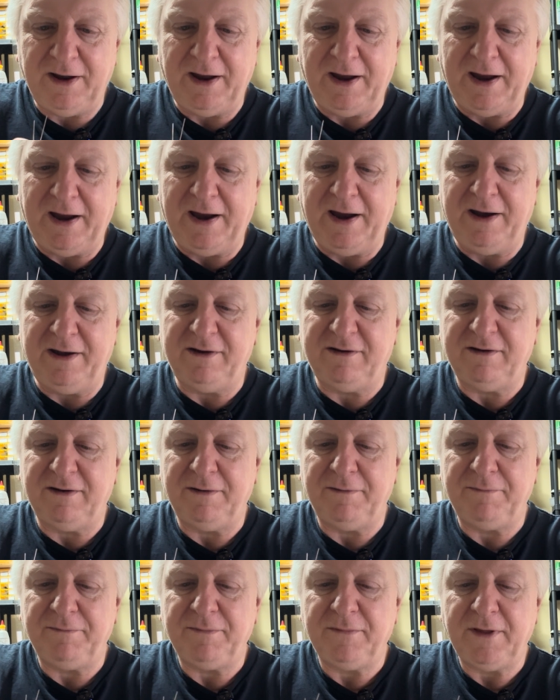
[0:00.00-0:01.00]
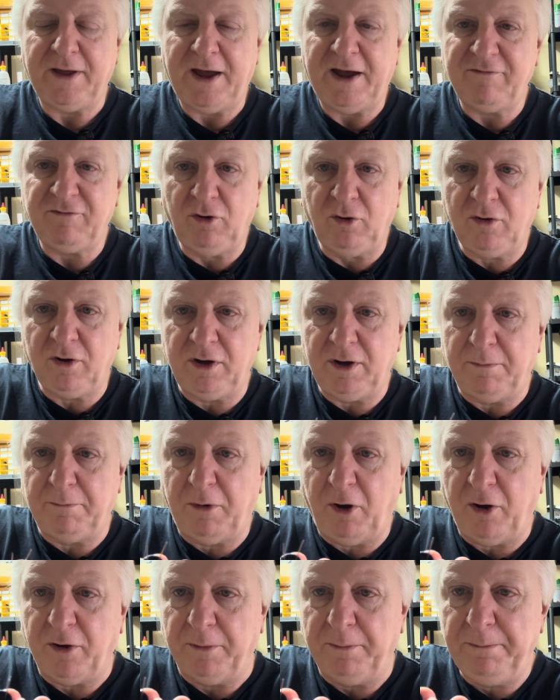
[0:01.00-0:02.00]
and have a look on the
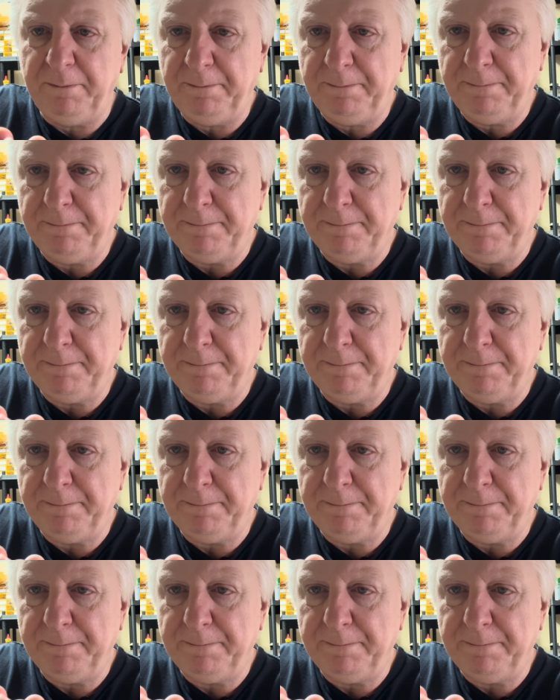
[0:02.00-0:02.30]
bottom.